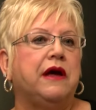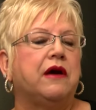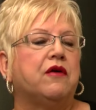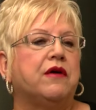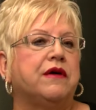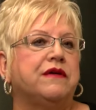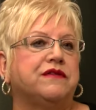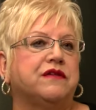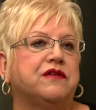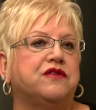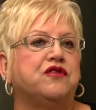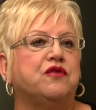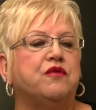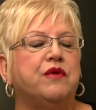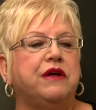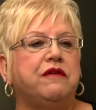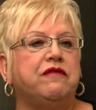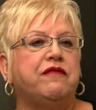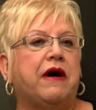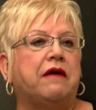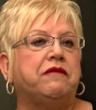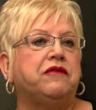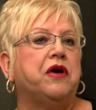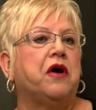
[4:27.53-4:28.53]
There is a
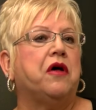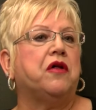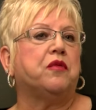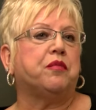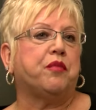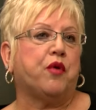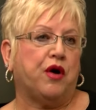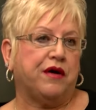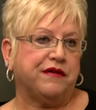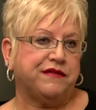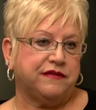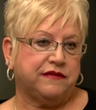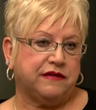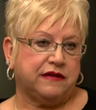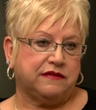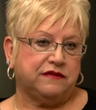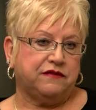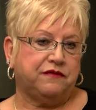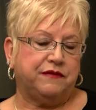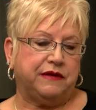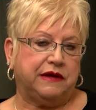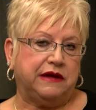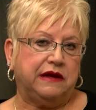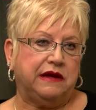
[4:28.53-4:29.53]
$25
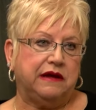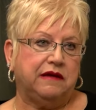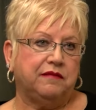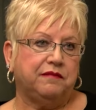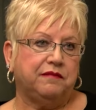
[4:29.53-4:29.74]
process fee.